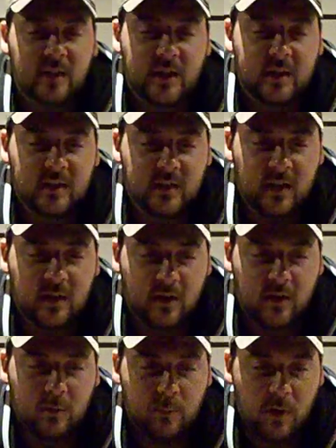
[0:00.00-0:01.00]
like that
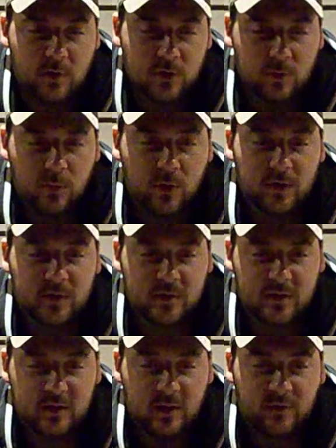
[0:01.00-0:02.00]
are partial boils
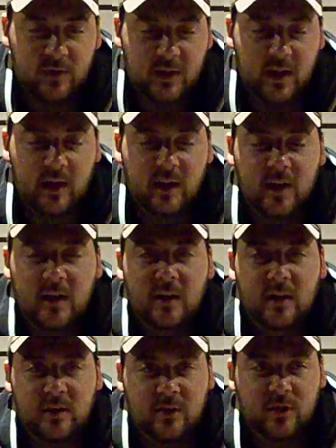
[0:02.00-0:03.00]
and stuff like that,
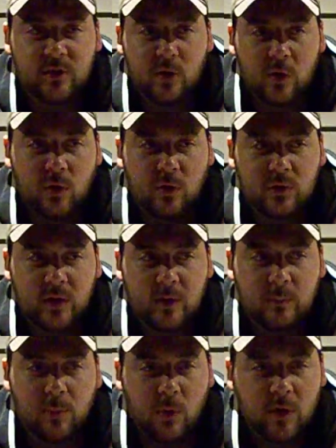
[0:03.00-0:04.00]
you're only
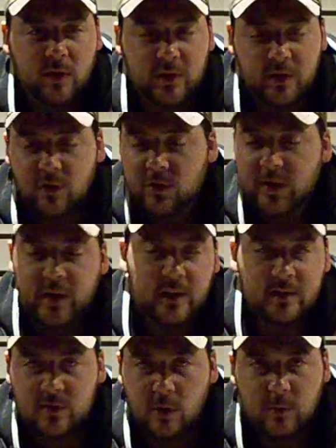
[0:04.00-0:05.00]
boiling, you're only going to get
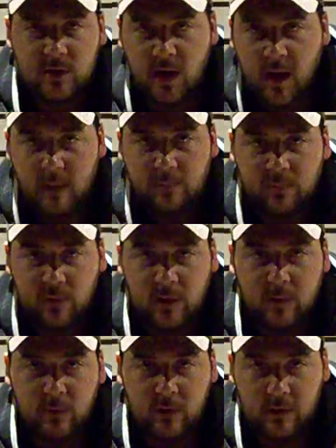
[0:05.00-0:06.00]
so much hop
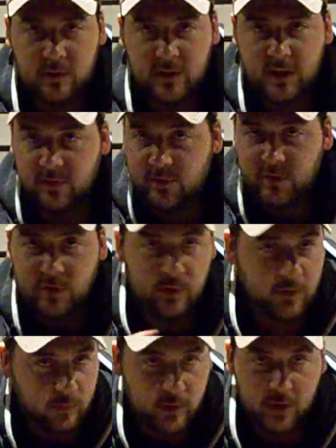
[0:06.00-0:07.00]
flavor, even if you're
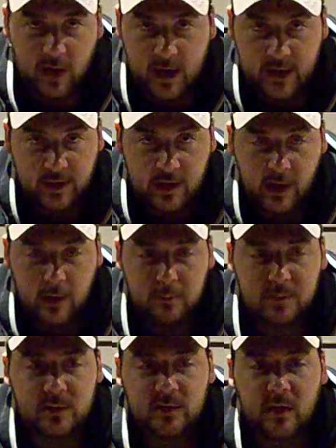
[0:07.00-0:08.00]
doing where you're adding
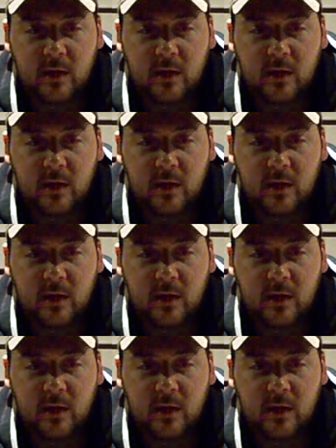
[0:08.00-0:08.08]
hops,